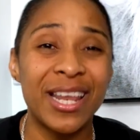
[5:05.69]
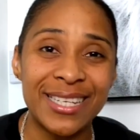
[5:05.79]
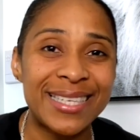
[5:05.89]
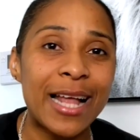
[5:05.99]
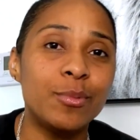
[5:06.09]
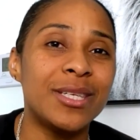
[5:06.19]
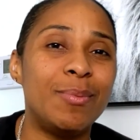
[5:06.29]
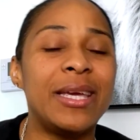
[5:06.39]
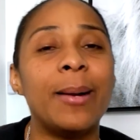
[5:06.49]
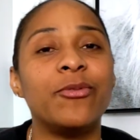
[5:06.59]
It just helps us
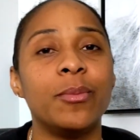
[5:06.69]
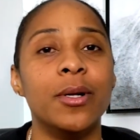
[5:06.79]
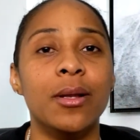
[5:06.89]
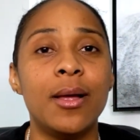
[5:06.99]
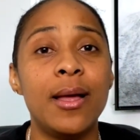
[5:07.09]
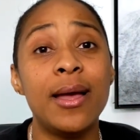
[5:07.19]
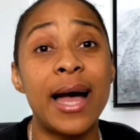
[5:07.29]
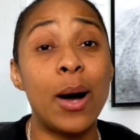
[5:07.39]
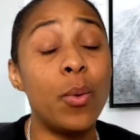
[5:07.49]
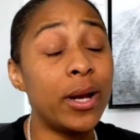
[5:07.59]
be comfortable.
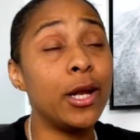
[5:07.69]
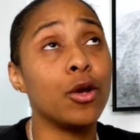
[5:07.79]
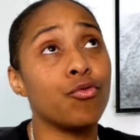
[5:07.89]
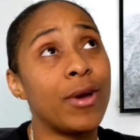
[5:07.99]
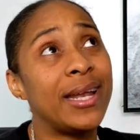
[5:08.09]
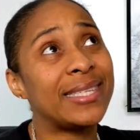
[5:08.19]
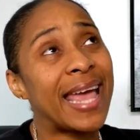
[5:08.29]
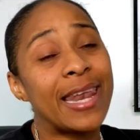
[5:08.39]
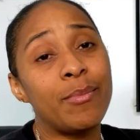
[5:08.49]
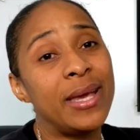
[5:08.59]
And one of the greatest
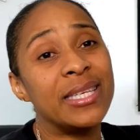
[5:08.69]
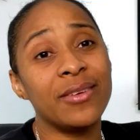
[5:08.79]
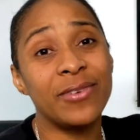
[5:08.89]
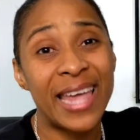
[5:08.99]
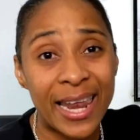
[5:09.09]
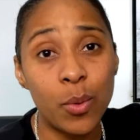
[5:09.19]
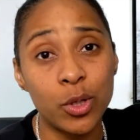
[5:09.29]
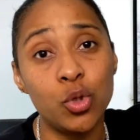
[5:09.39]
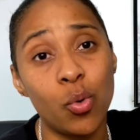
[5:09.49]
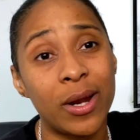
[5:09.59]
enemies of getting
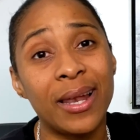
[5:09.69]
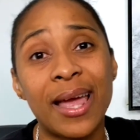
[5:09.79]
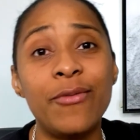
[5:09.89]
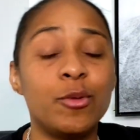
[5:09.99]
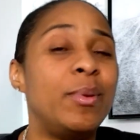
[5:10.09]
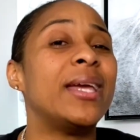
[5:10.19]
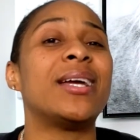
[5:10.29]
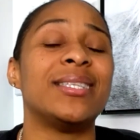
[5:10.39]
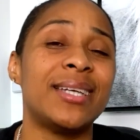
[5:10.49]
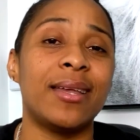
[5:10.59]
what you want in life is being
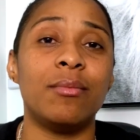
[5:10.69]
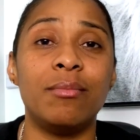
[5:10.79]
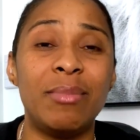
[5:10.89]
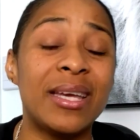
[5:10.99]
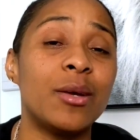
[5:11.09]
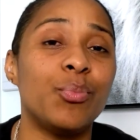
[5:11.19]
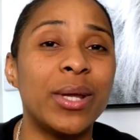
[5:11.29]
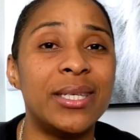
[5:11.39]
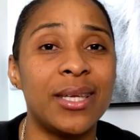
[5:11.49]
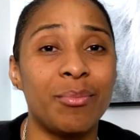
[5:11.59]
content, being
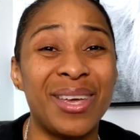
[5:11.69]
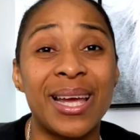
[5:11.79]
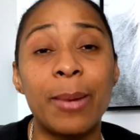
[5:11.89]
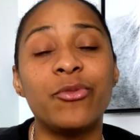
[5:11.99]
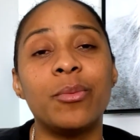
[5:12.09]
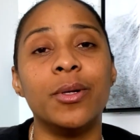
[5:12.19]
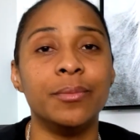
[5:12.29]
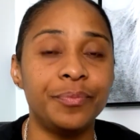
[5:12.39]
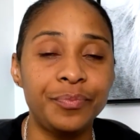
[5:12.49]
complacent, being comfortable.